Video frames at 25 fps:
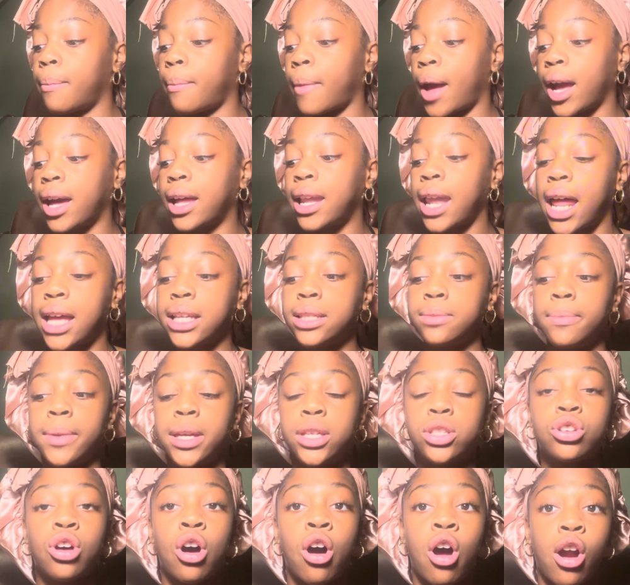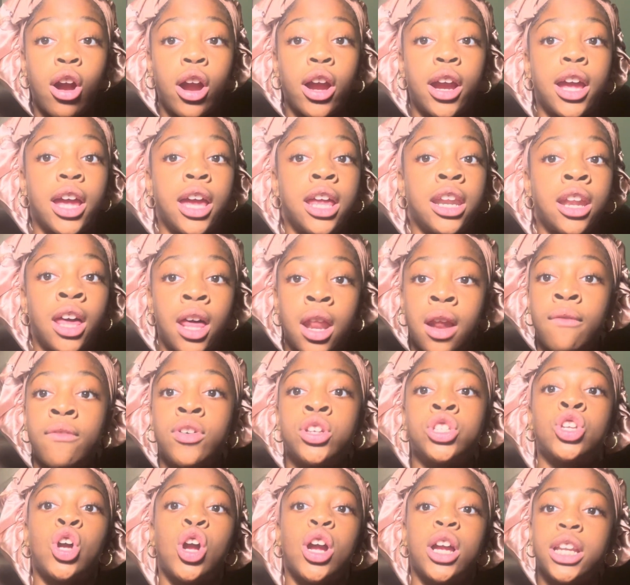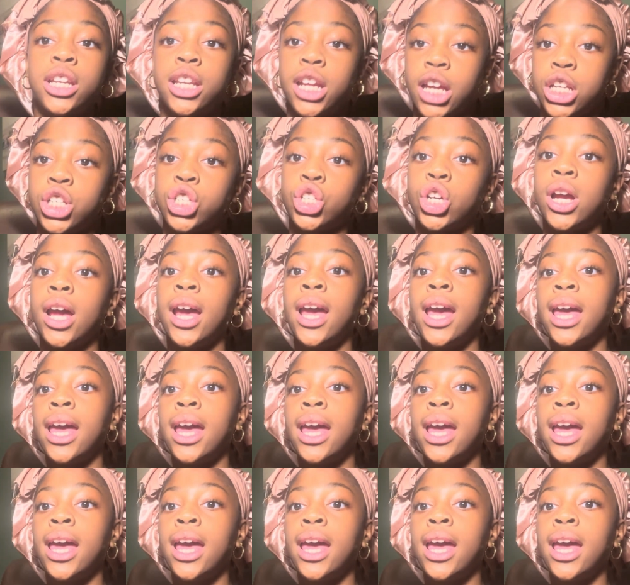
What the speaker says: my classmates are, and none of us are in danger.